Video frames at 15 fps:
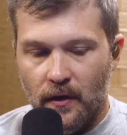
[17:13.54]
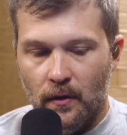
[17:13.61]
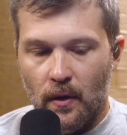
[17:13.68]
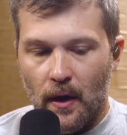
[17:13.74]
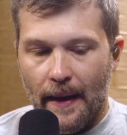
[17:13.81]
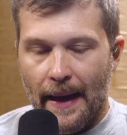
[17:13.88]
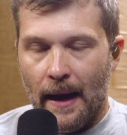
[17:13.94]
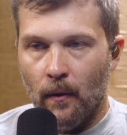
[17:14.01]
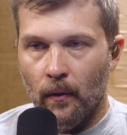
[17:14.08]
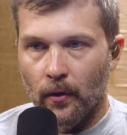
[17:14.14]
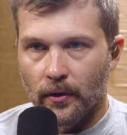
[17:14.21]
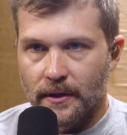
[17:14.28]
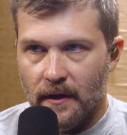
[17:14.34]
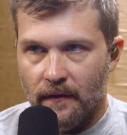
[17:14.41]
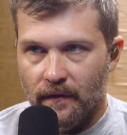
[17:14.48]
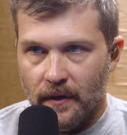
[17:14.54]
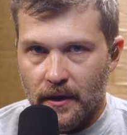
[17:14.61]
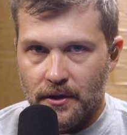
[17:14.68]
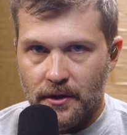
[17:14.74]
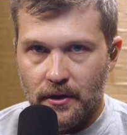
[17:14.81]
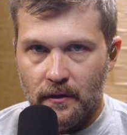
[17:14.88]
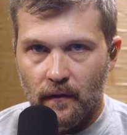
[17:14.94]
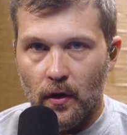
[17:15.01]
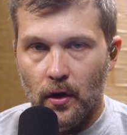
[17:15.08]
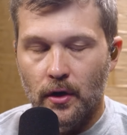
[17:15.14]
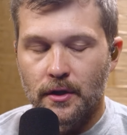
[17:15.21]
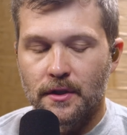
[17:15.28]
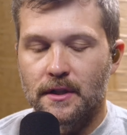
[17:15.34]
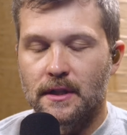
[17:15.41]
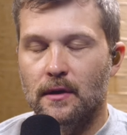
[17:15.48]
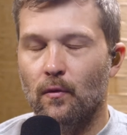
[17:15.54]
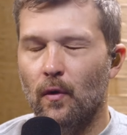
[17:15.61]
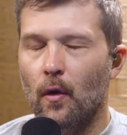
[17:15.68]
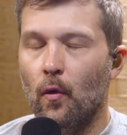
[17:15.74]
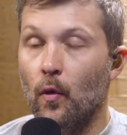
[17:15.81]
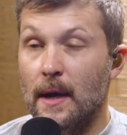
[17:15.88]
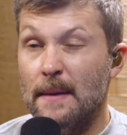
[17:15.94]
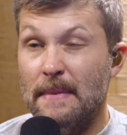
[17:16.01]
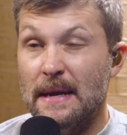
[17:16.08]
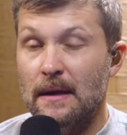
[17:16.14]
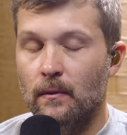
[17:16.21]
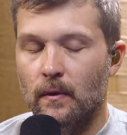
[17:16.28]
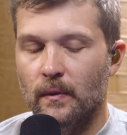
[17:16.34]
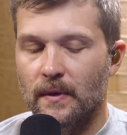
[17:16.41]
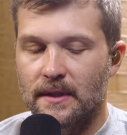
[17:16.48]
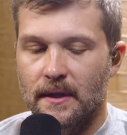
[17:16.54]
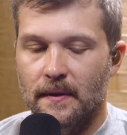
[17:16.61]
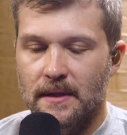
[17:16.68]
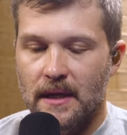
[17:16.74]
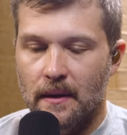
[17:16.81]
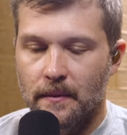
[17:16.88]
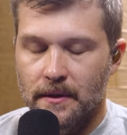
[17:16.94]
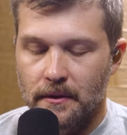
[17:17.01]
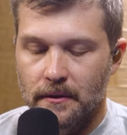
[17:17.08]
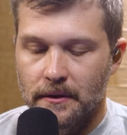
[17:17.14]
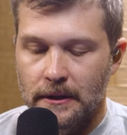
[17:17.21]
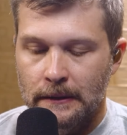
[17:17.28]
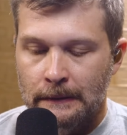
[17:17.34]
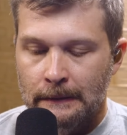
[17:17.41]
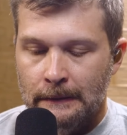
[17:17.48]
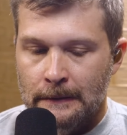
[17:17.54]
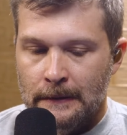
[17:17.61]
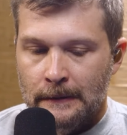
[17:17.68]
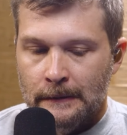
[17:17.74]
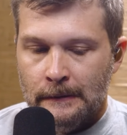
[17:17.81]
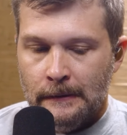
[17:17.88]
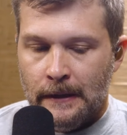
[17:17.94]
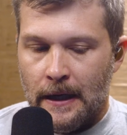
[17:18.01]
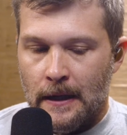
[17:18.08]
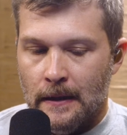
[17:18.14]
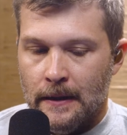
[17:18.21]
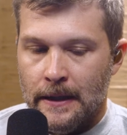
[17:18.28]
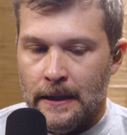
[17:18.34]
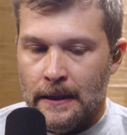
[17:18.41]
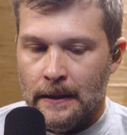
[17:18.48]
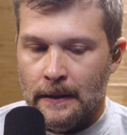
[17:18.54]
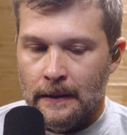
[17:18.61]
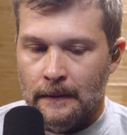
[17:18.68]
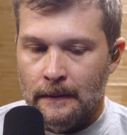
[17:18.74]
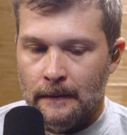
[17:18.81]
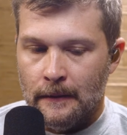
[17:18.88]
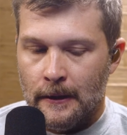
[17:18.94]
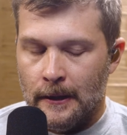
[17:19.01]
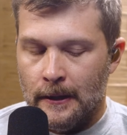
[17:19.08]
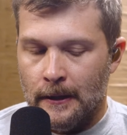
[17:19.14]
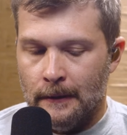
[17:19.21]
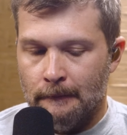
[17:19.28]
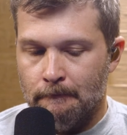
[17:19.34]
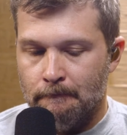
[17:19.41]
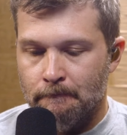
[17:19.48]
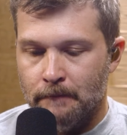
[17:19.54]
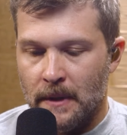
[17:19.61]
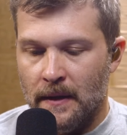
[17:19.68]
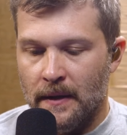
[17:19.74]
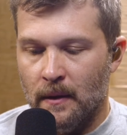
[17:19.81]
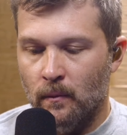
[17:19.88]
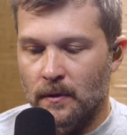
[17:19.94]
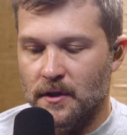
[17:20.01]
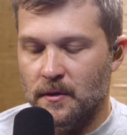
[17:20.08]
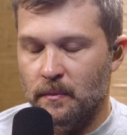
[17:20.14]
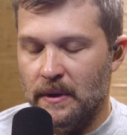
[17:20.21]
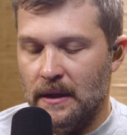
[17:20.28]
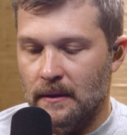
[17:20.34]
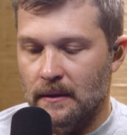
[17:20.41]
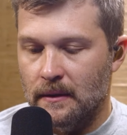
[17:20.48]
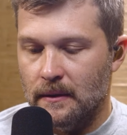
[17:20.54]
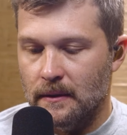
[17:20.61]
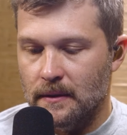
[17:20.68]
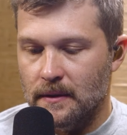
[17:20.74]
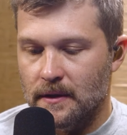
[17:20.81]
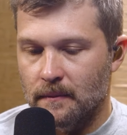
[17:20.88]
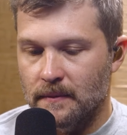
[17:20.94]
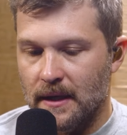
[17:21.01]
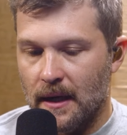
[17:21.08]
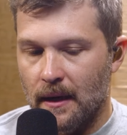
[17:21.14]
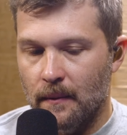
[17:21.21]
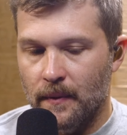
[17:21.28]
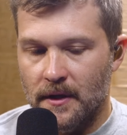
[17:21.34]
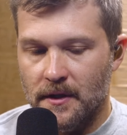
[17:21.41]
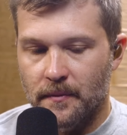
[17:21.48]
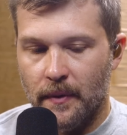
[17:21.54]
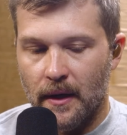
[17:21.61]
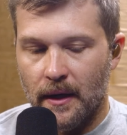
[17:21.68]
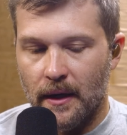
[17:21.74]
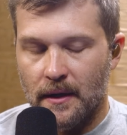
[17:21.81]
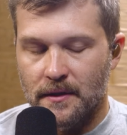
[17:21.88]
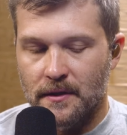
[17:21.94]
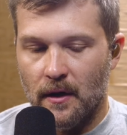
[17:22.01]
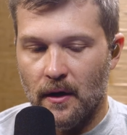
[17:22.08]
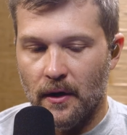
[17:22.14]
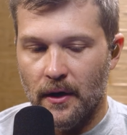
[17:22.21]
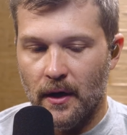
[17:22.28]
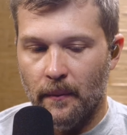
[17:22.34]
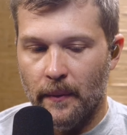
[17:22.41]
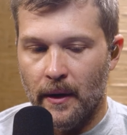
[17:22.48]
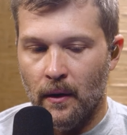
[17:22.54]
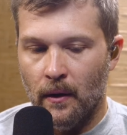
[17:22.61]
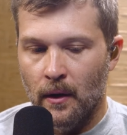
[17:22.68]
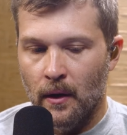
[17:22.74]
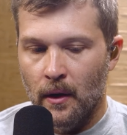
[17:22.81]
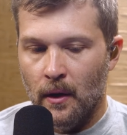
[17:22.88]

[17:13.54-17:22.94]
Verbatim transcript: you our definition of urgency, what we mean when we say the time is urgent, and then um, and then we'll spend some time in this podcast talking about